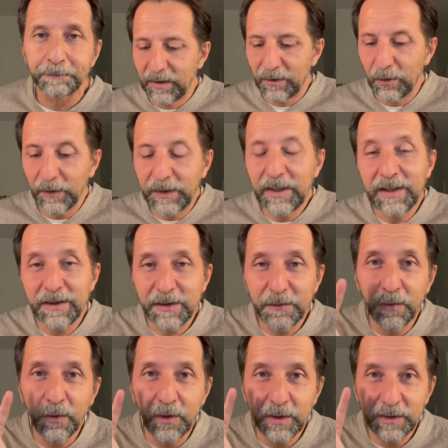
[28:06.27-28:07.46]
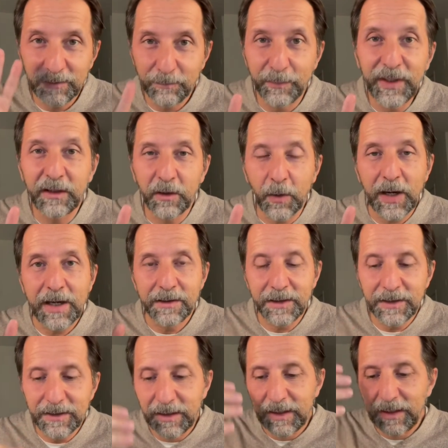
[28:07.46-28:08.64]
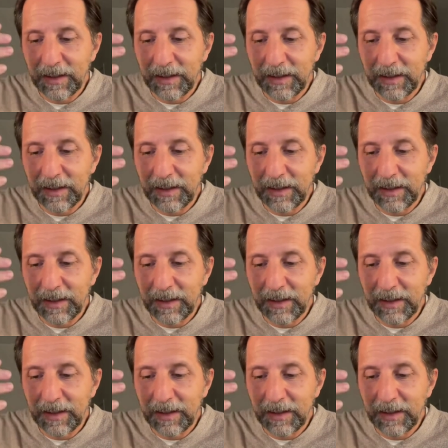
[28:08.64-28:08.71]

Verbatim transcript: So these are the four big crises